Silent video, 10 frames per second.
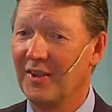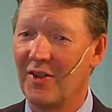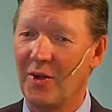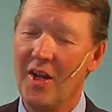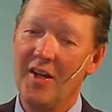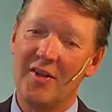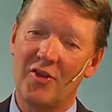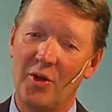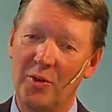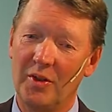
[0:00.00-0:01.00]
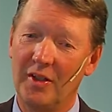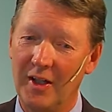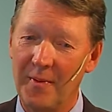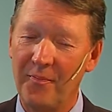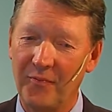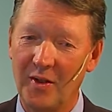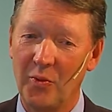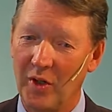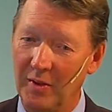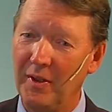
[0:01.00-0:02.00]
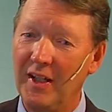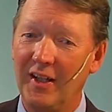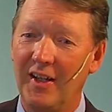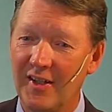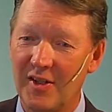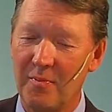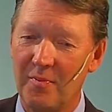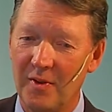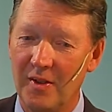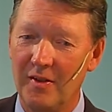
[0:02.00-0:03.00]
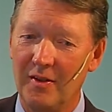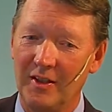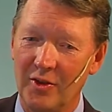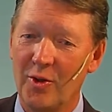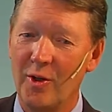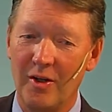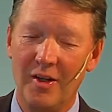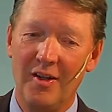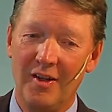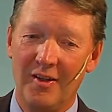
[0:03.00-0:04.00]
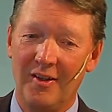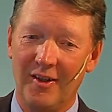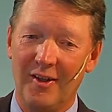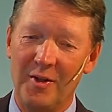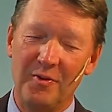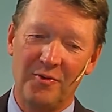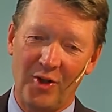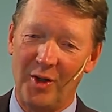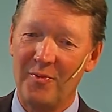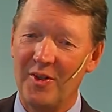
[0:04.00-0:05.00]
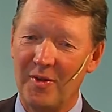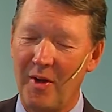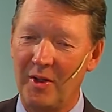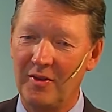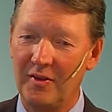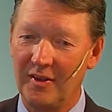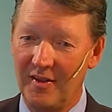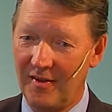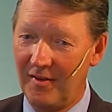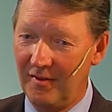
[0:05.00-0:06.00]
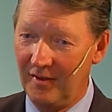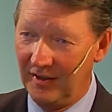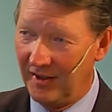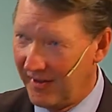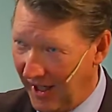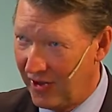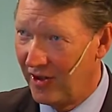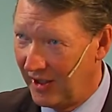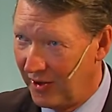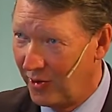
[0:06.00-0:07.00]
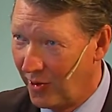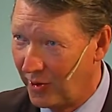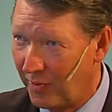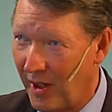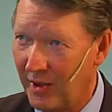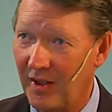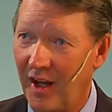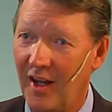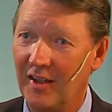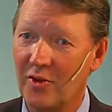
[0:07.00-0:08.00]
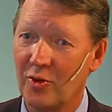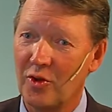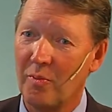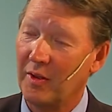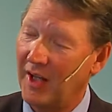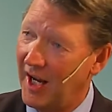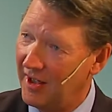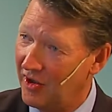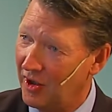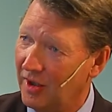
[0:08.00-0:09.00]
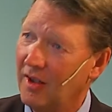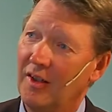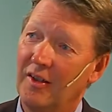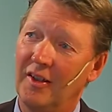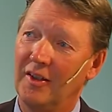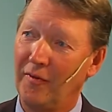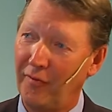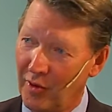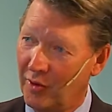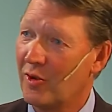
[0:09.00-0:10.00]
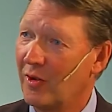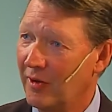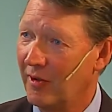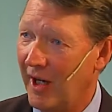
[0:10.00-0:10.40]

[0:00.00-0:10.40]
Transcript: So well-being is, in your terms, is about this intersection that you talked about, and it's also about energy, the focus of your